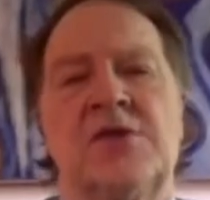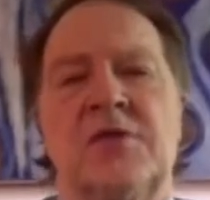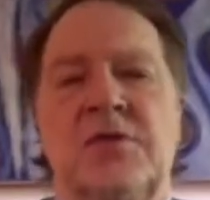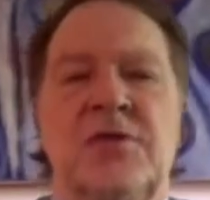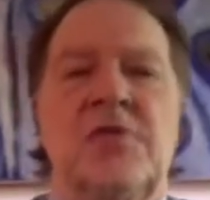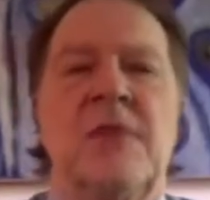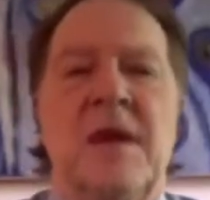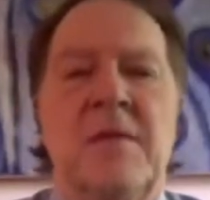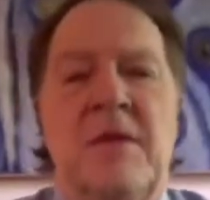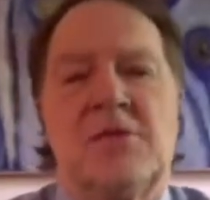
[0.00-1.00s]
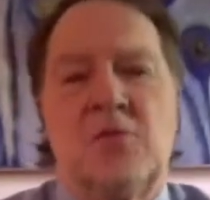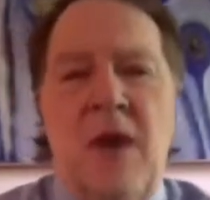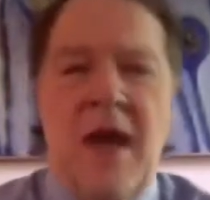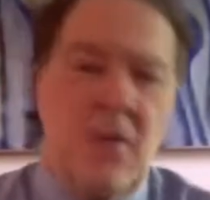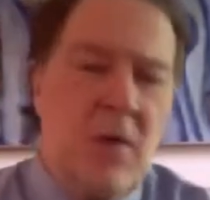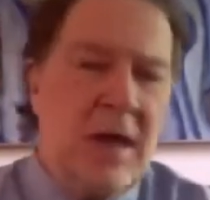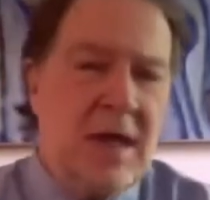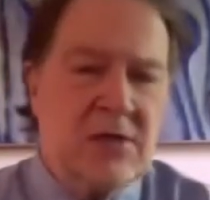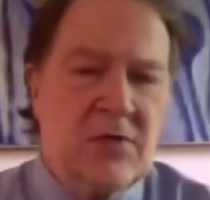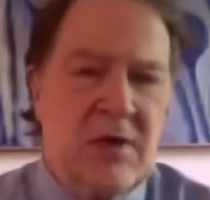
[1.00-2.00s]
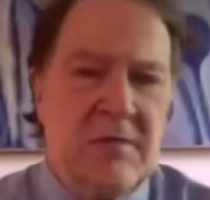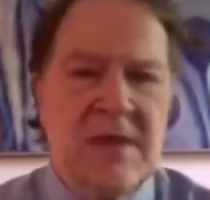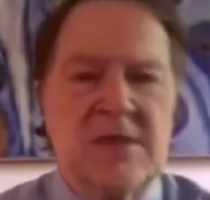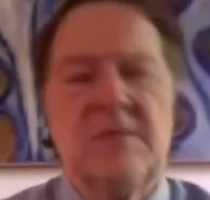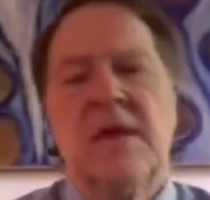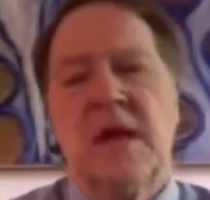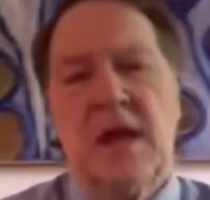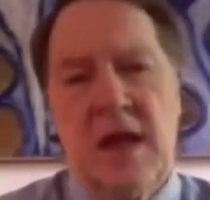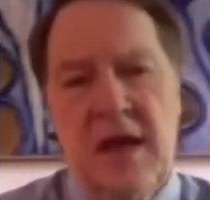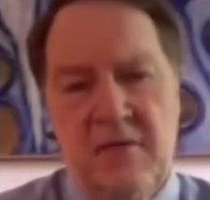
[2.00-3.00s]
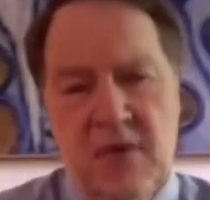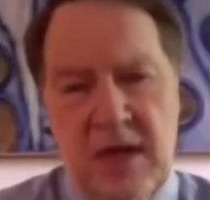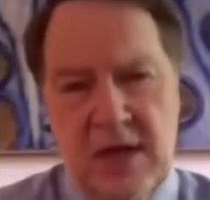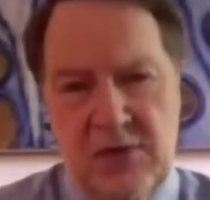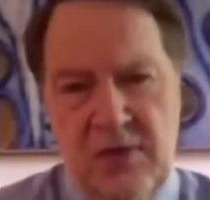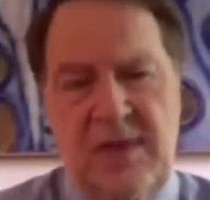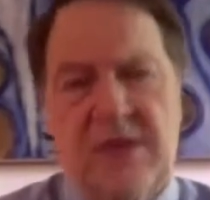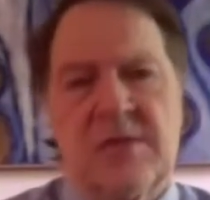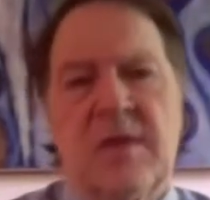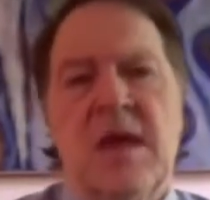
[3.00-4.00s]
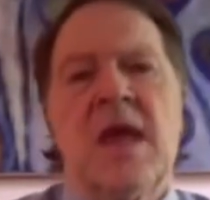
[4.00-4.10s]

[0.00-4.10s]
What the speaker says: issued 2 memos, right-wing extremism, left-wing extremism.